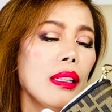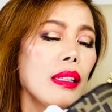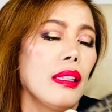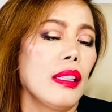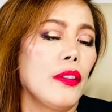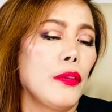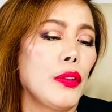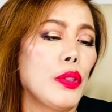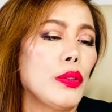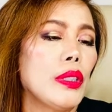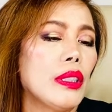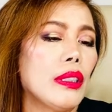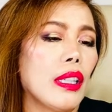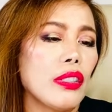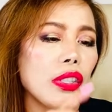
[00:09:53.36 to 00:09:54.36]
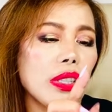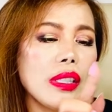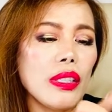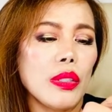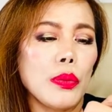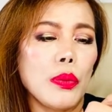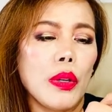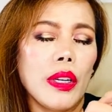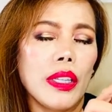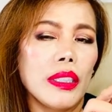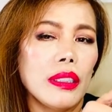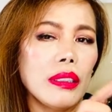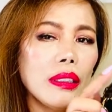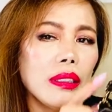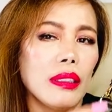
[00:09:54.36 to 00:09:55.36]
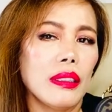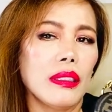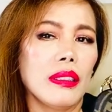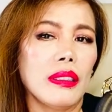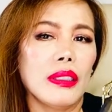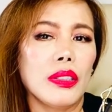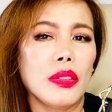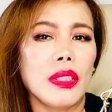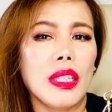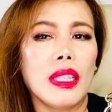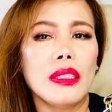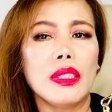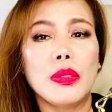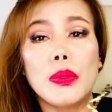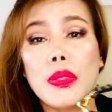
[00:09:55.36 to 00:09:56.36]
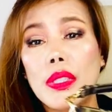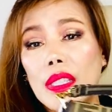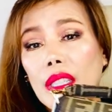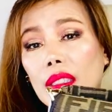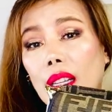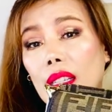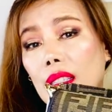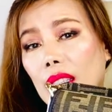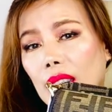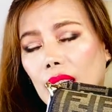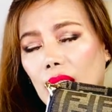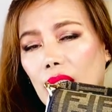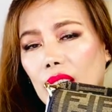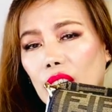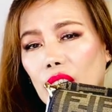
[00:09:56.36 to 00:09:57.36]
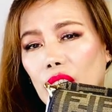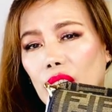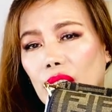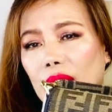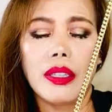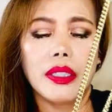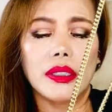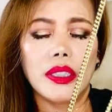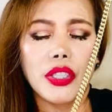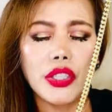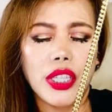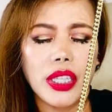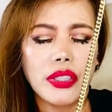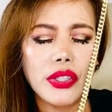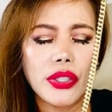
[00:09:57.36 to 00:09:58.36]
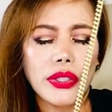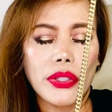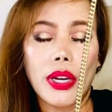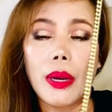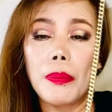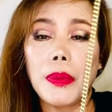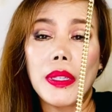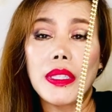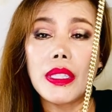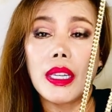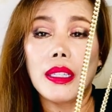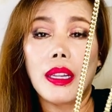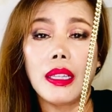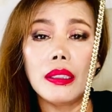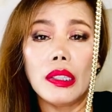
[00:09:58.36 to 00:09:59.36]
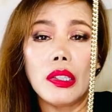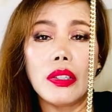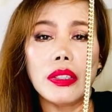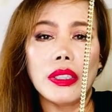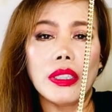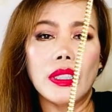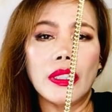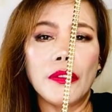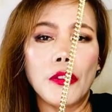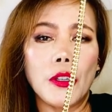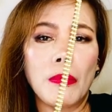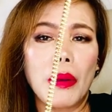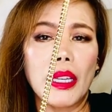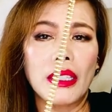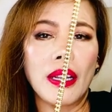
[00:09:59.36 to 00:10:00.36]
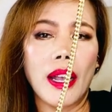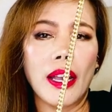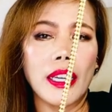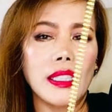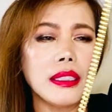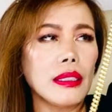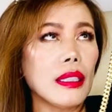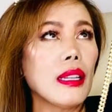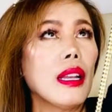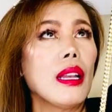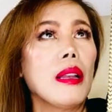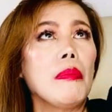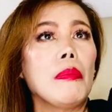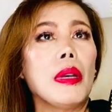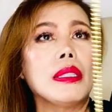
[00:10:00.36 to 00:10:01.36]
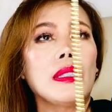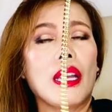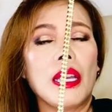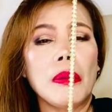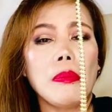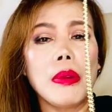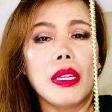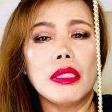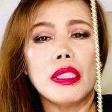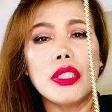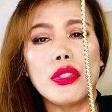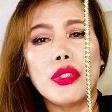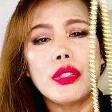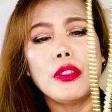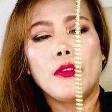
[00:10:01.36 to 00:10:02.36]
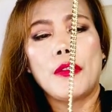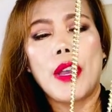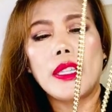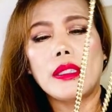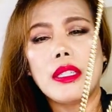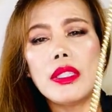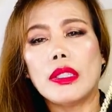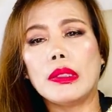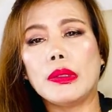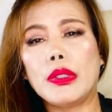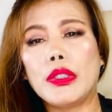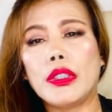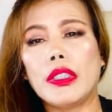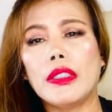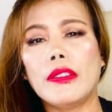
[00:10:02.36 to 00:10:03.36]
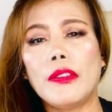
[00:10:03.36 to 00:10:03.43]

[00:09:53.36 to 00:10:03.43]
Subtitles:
If you detach this one, you can use it as a clutch. The chain strap is a lot longer for my height, but I managed to find a solution